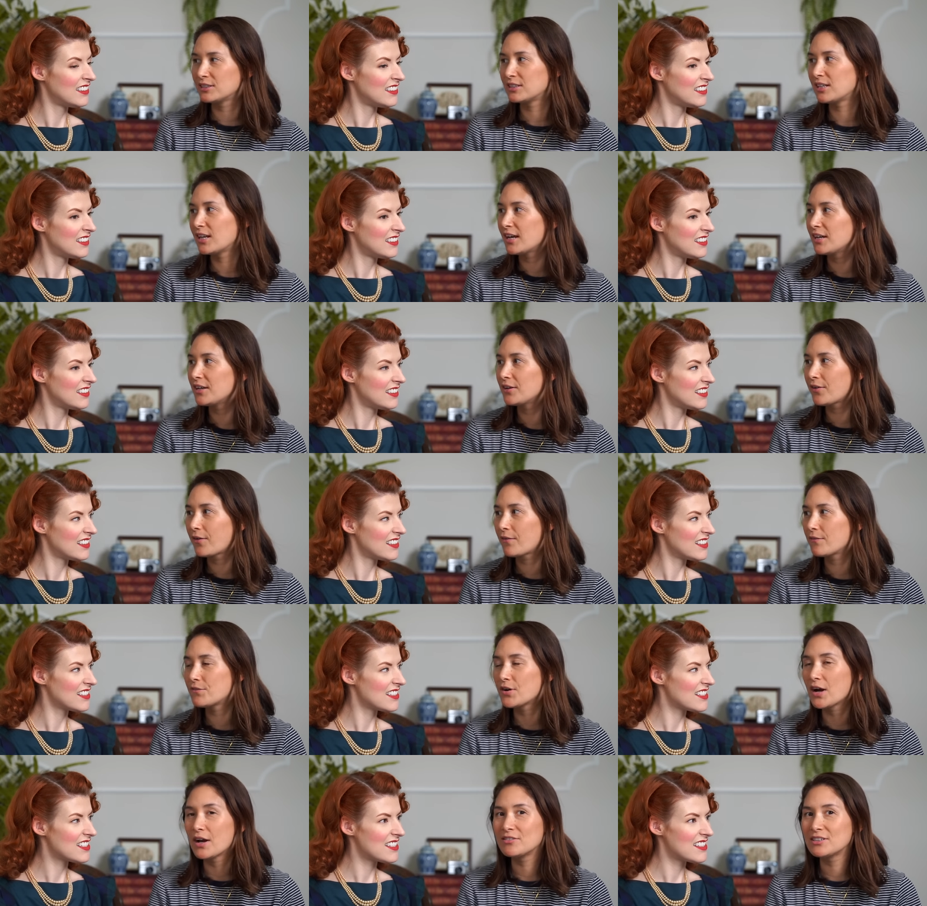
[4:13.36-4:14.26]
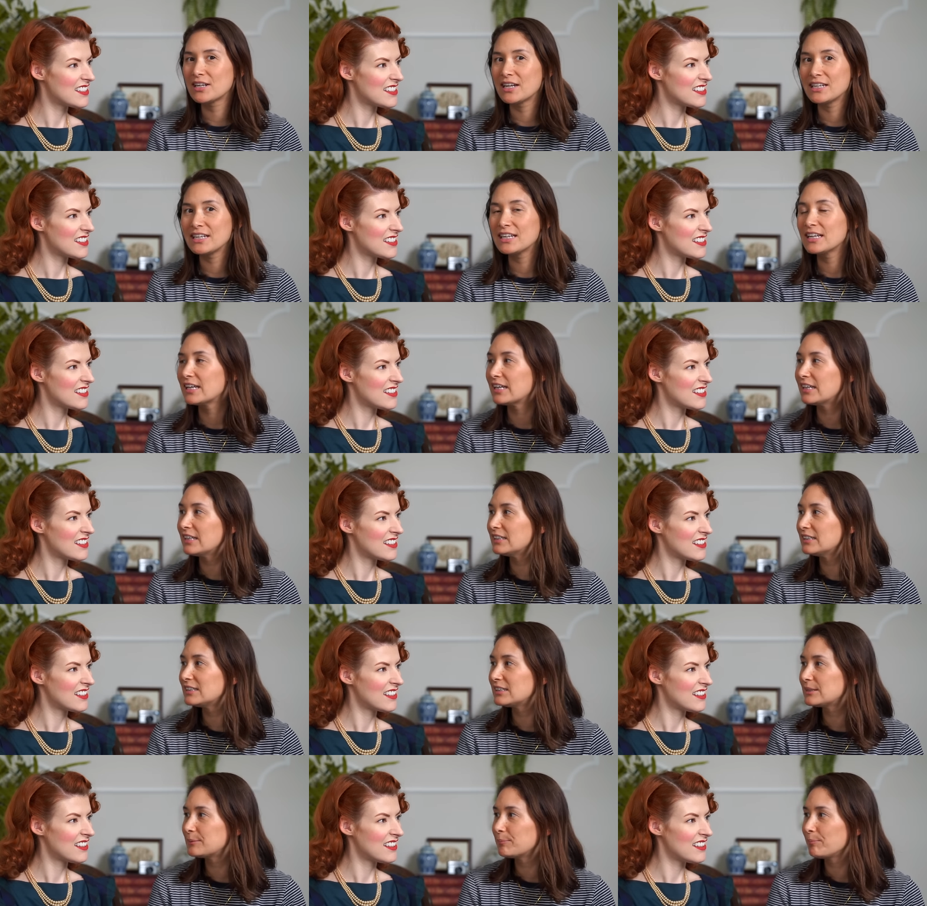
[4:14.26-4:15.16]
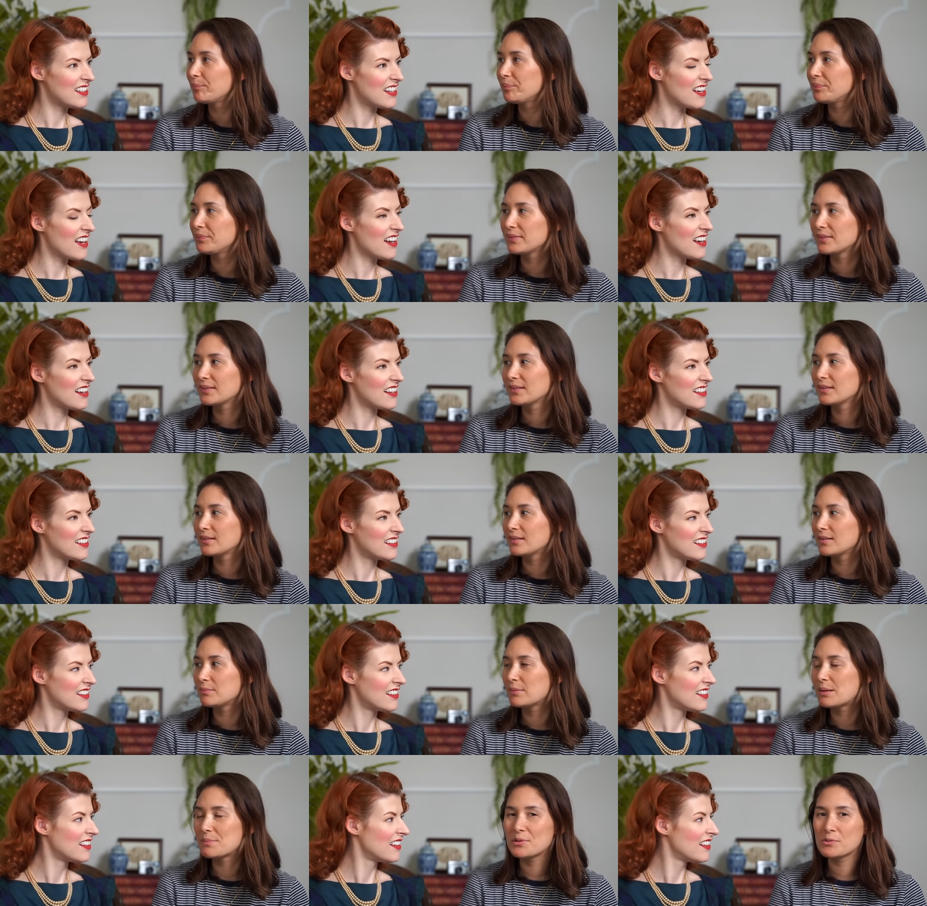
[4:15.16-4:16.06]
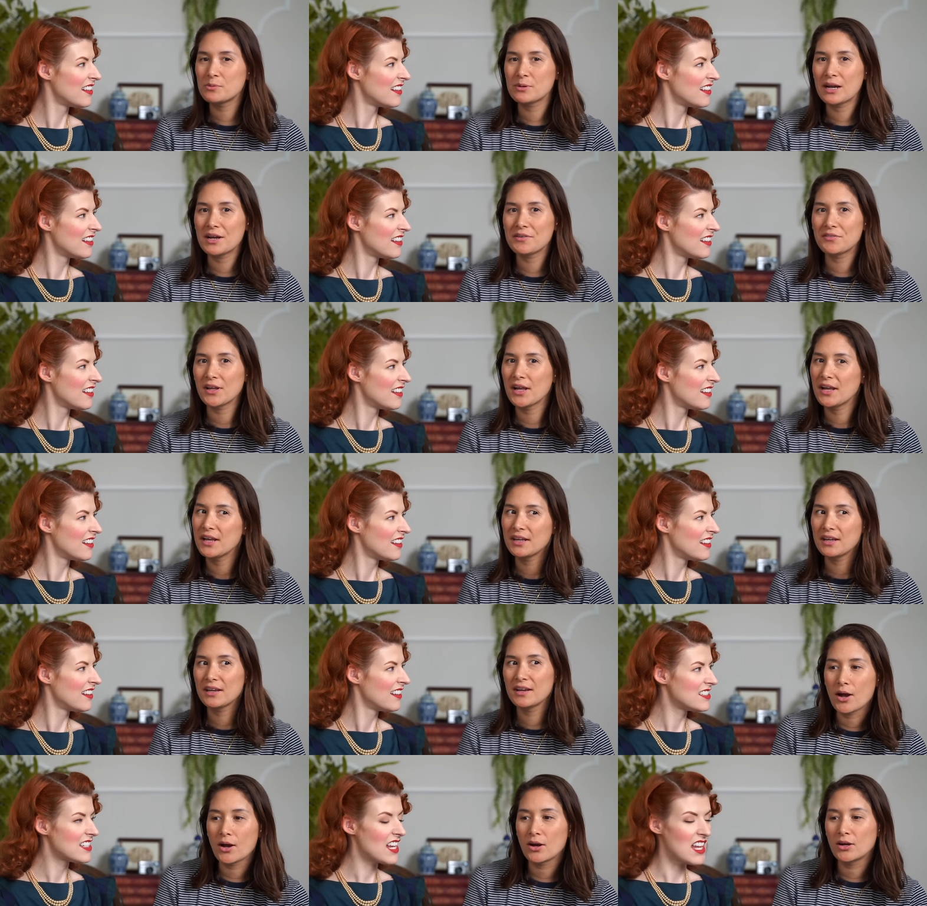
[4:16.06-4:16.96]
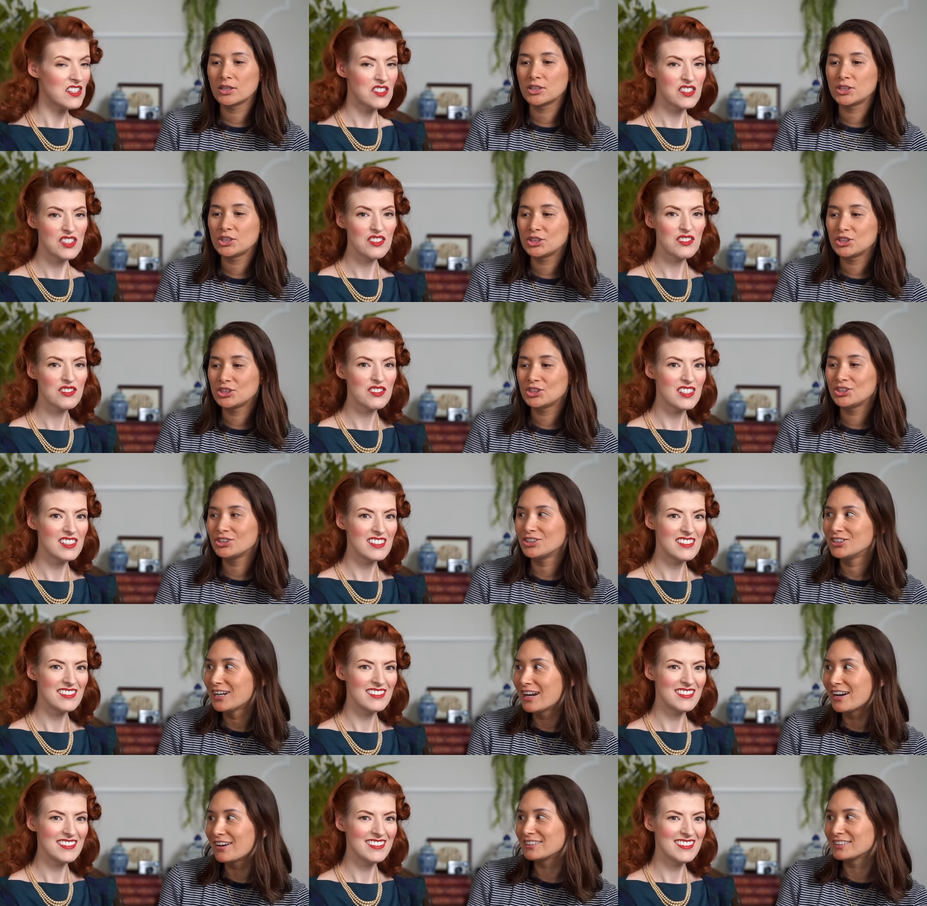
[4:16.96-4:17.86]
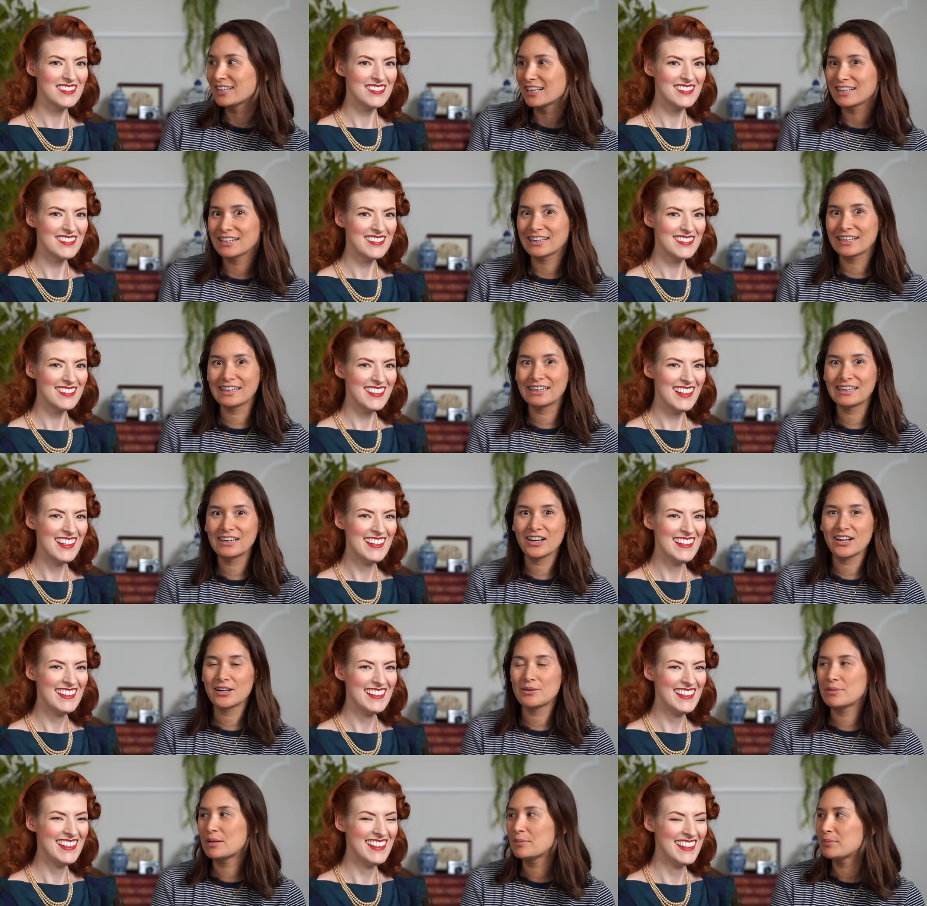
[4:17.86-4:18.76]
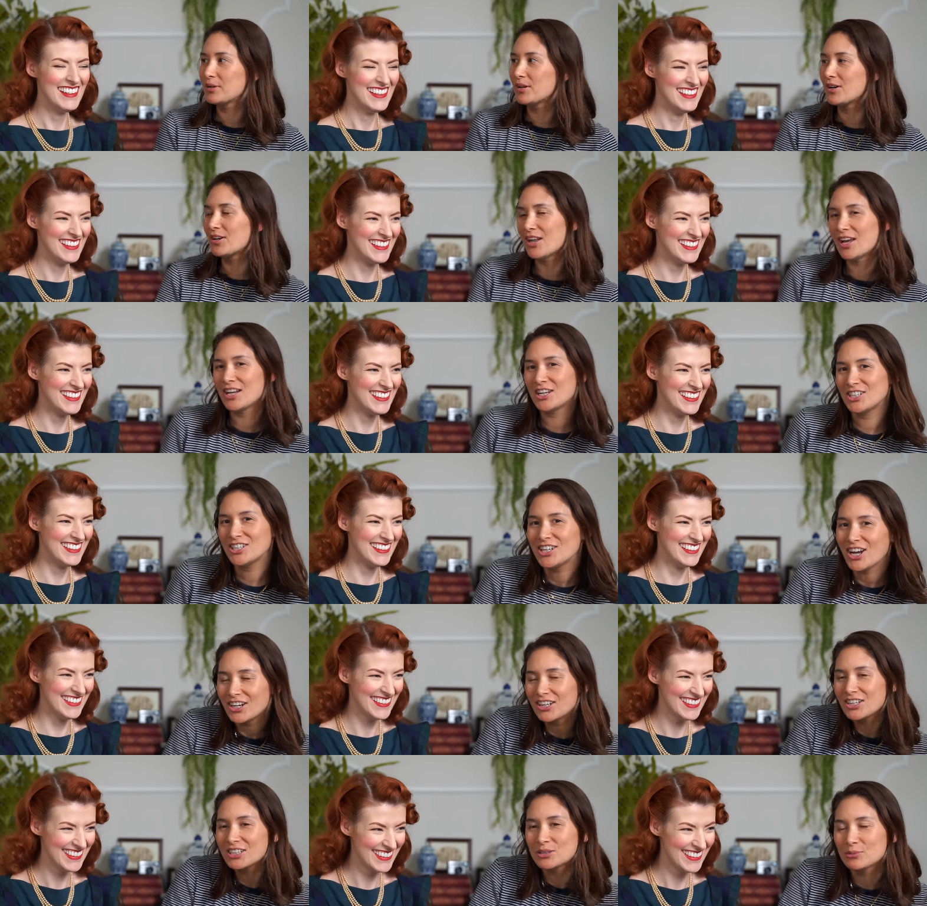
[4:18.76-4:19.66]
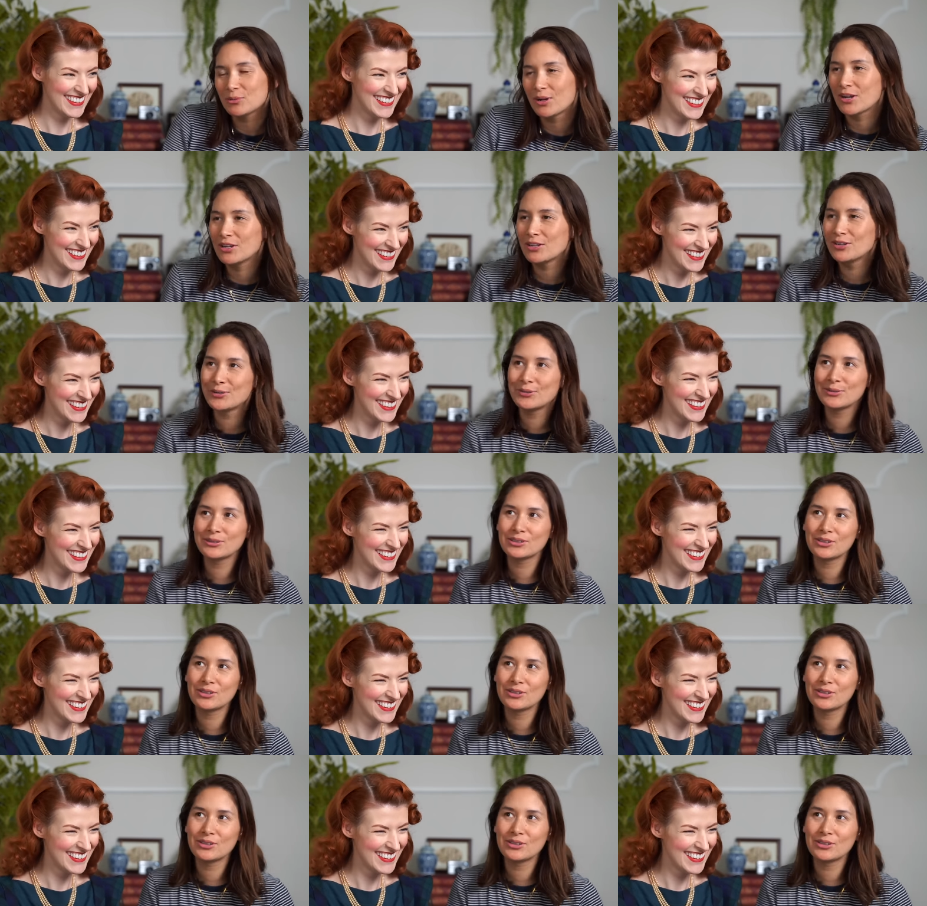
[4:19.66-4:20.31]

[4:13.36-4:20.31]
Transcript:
Speaker 1: in like five, ten years. Yeah. Maybe we'll have like ten children. Yeah, exactly. Our, maybe our like youngest one who's